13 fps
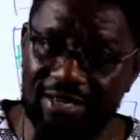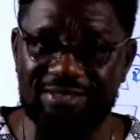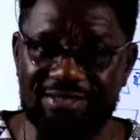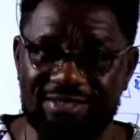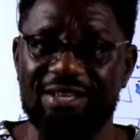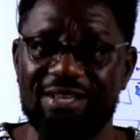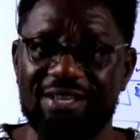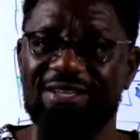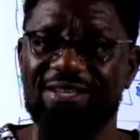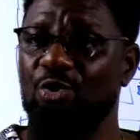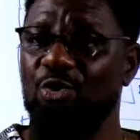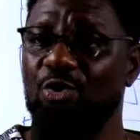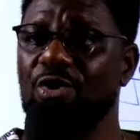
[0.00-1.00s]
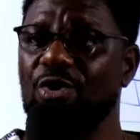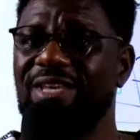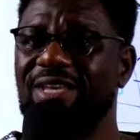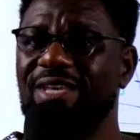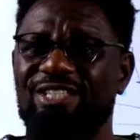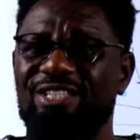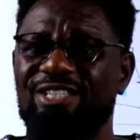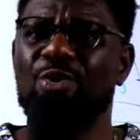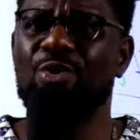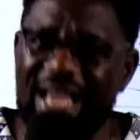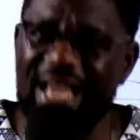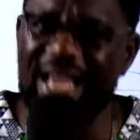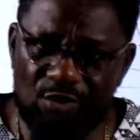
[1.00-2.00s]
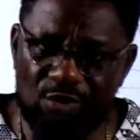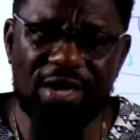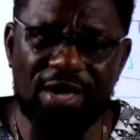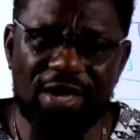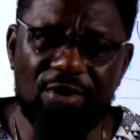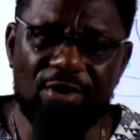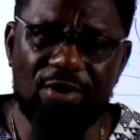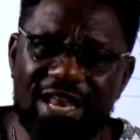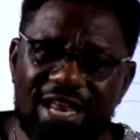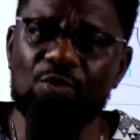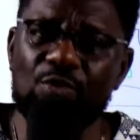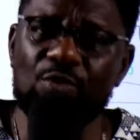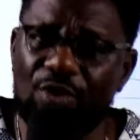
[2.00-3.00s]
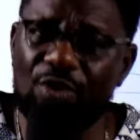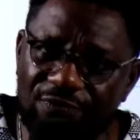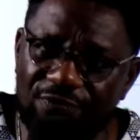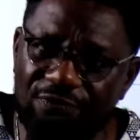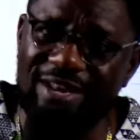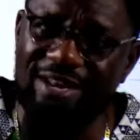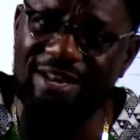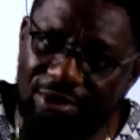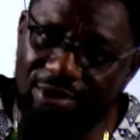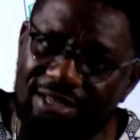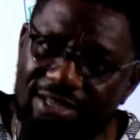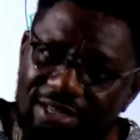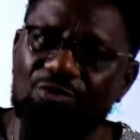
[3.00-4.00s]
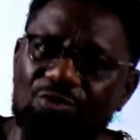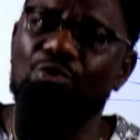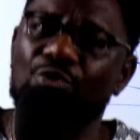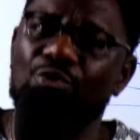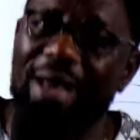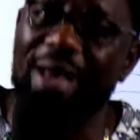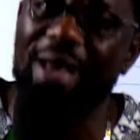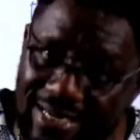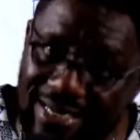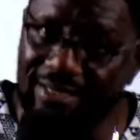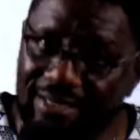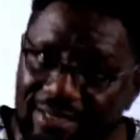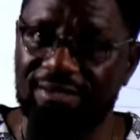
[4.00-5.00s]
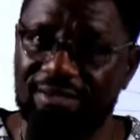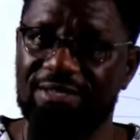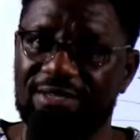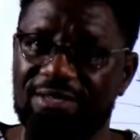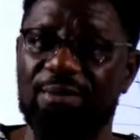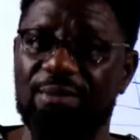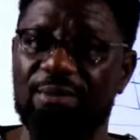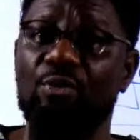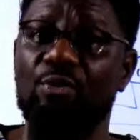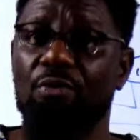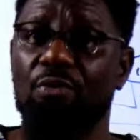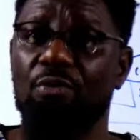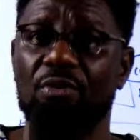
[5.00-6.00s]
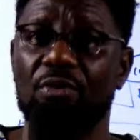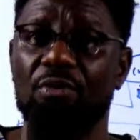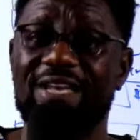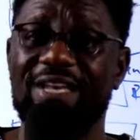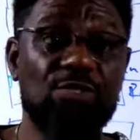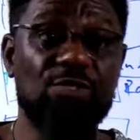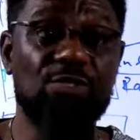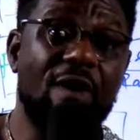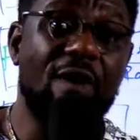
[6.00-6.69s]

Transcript: So there's no day you make money that you will not find money to spend. Simple. That's why I'm